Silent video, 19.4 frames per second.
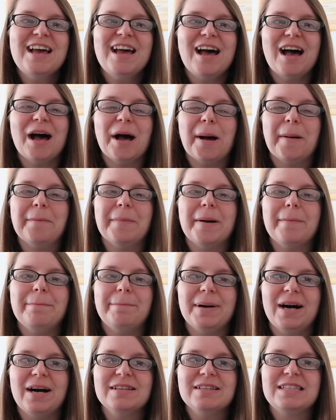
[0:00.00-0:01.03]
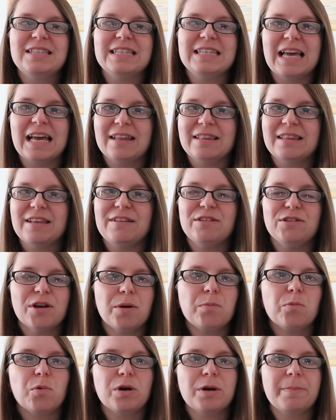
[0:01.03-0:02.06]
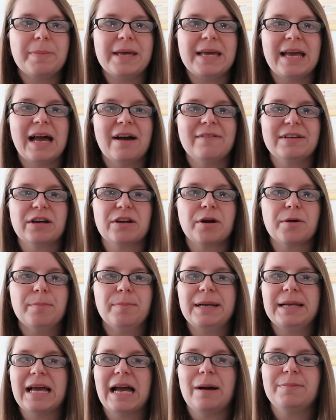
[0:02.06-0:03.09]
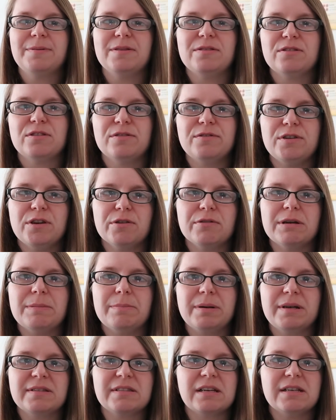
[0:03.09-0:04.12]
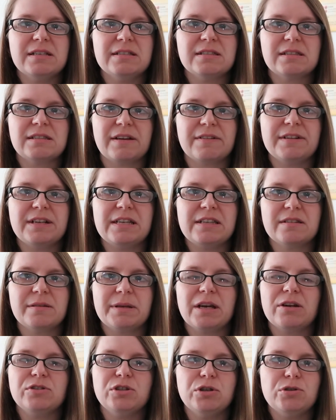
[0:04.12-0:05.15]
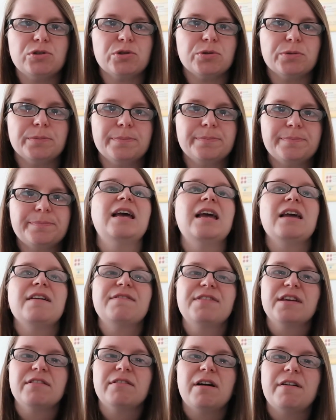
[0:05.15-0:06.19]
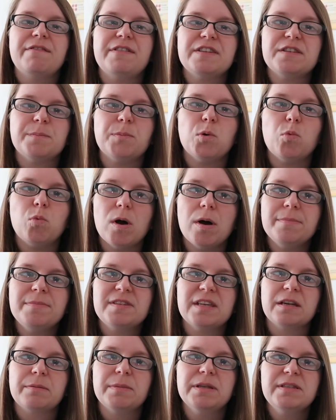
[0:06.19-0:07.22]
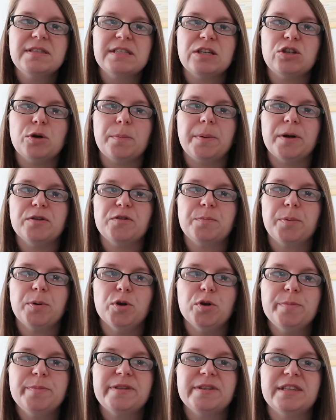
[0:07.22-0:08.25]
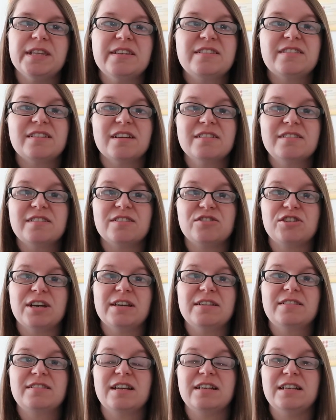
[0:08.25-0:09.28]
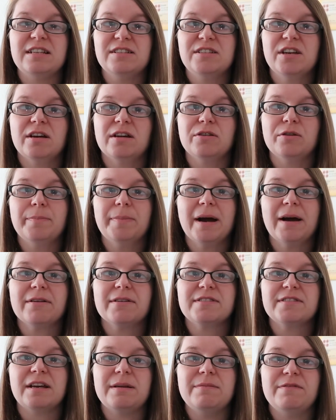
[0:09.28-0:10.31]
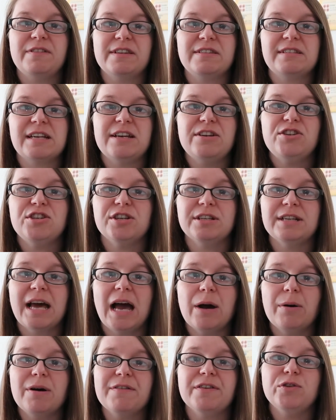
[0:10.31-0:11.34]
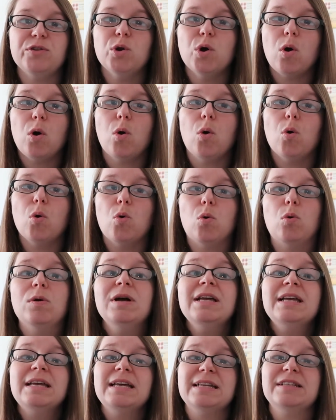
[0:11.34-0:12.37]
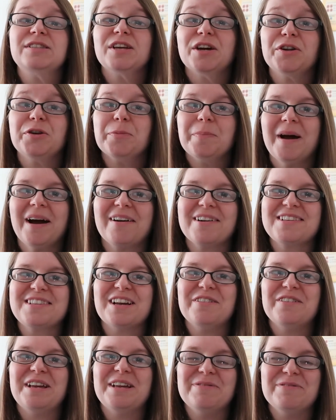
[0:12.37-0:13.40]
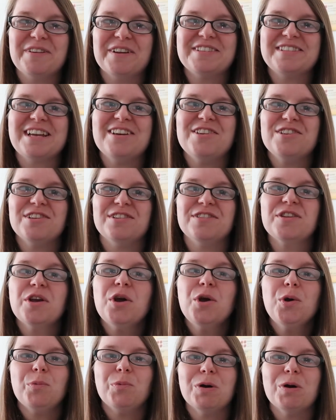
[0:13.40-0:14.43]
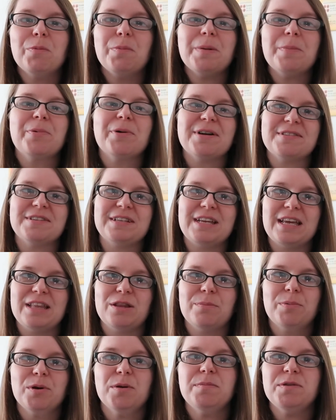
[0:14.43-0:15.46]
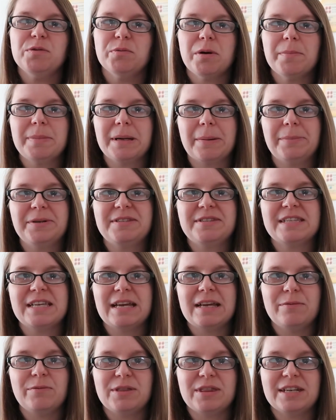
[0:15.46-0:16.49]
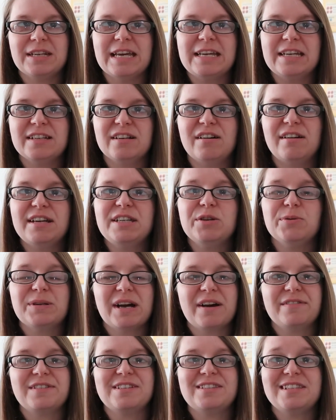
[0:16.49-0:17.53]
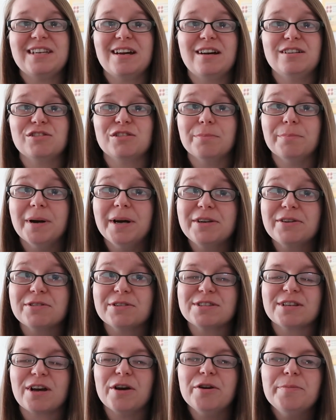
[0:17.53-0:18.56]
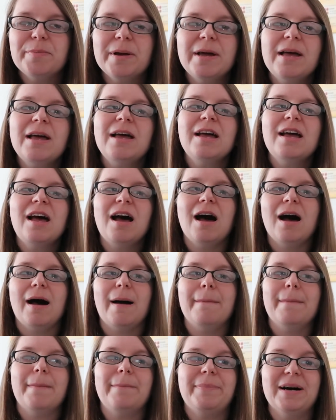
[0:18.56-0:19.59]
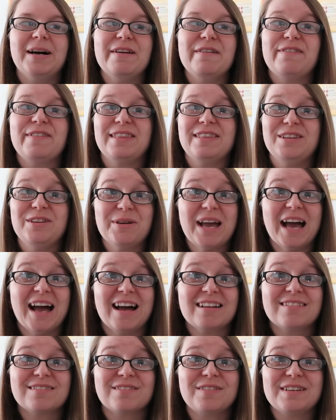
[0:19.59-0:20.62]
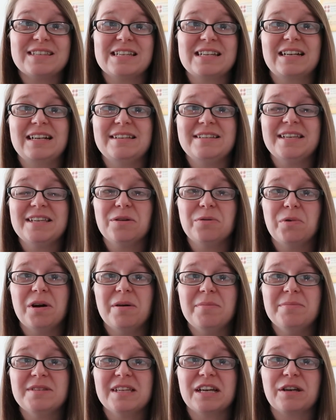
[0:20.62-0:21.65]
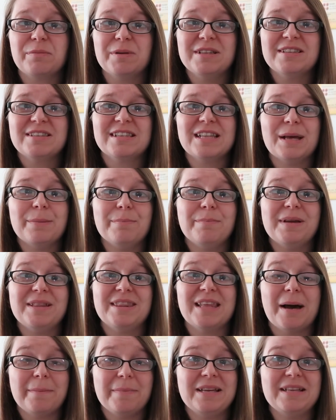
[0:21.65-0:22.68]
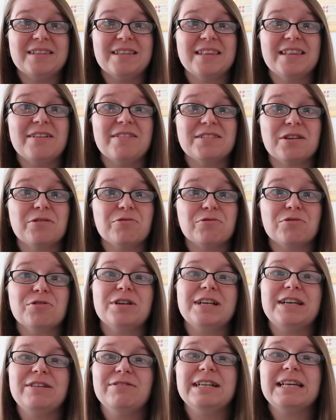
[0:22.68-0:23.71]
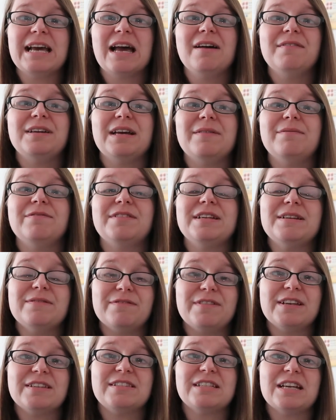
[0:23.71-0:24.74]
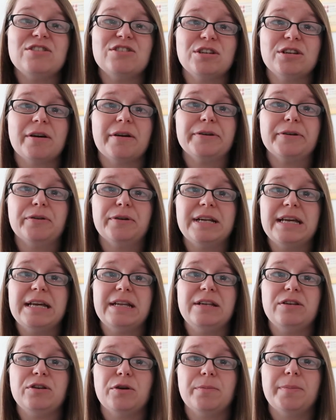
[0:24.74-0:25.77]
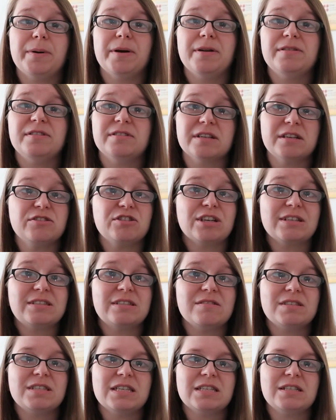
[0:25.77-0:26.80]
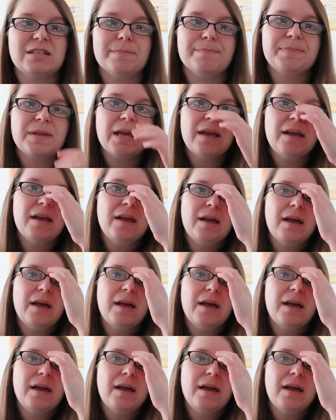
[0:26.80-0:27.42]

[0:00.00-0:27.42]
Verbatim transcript: Um, but yeah, you don't want to be having a complete absence of urine because that is definitely something unusual. If there are visible worm segments in your bird's poops, this does suggest an internal parasite infestation. However, not all internal parasite infestations will be present in the poops. You won't be able to see it with the naked eye. You'd have to see it under a microscope. Um, but if you can physically see the worm segments, then that means that there is a really, really heavy infestation going on in your bird's digestive system.